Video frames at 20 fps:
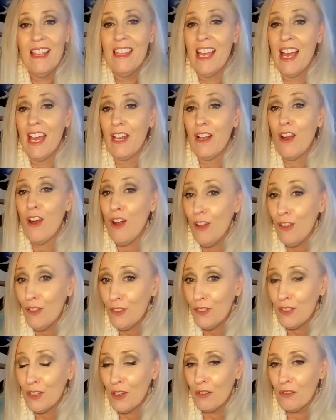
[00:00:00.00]
That
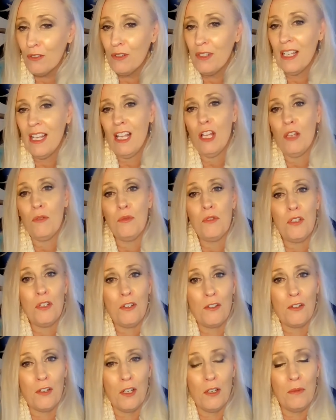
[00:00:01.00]
also helps your
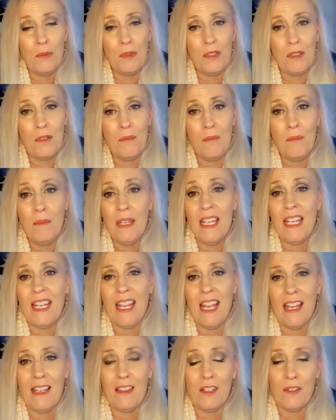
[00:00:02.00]
groups
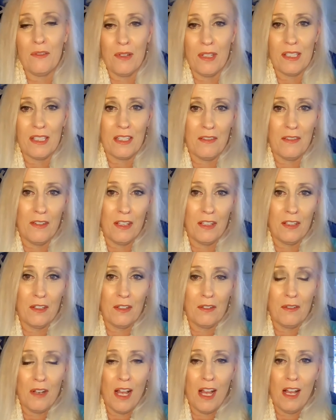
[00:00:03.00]
mitigate the risk of
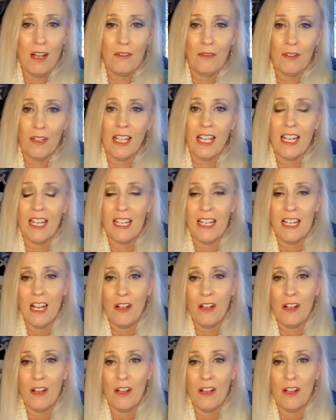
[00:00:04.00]
other related